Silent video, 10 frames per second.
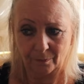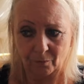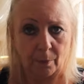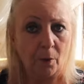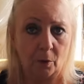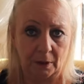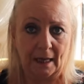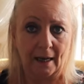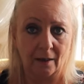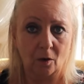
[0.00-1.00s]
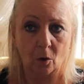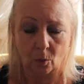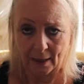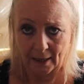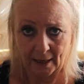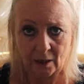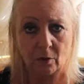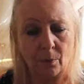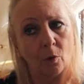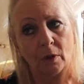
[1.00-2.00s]
report it, or when it is
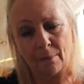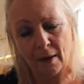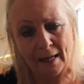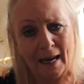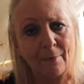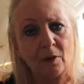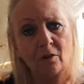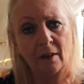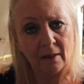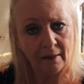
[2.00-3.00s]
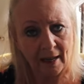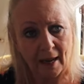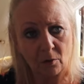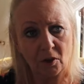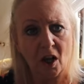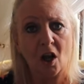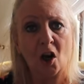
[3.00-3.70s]
reported by neighbours or anything else,